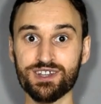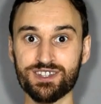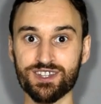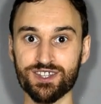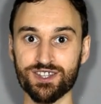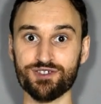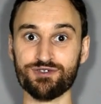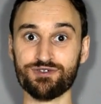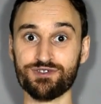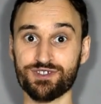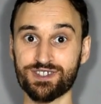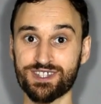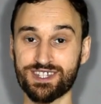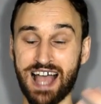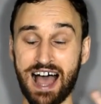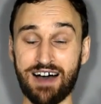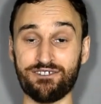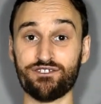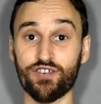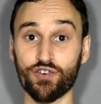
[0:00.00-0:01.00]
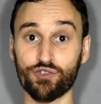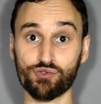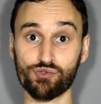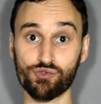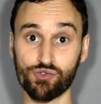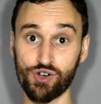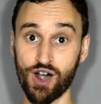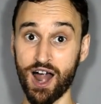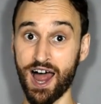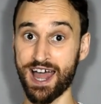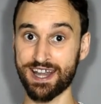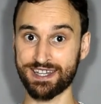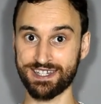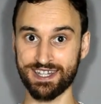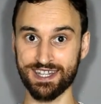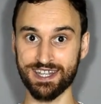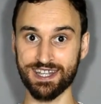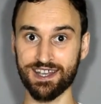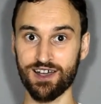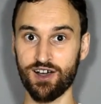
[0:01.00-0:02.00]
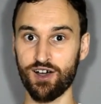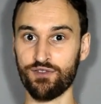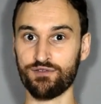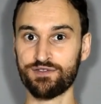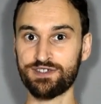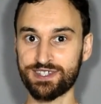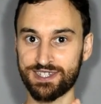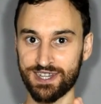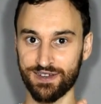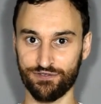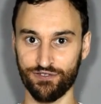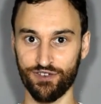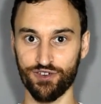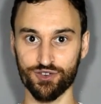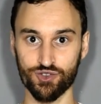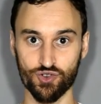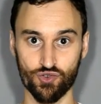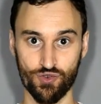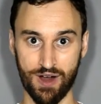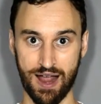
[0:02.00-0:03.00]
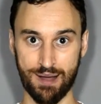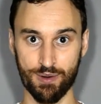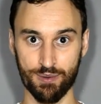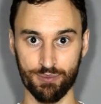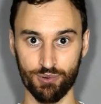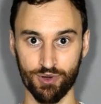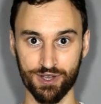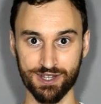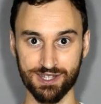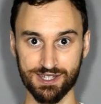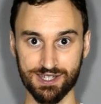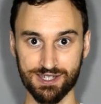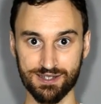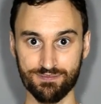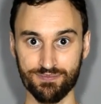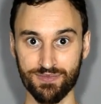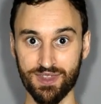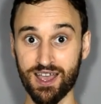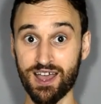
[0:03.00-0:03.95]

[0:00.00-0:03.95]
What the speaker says: to use that variety of different grammar points.